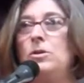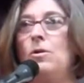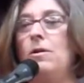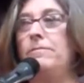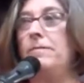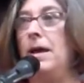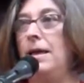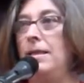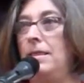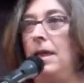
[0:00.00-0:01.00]

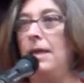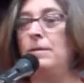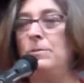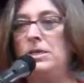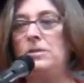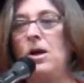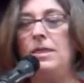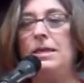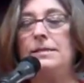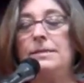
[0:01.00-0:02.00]
horrifying thing, and we saw
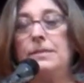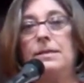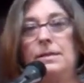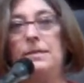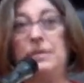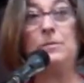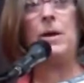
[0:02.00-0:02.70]
this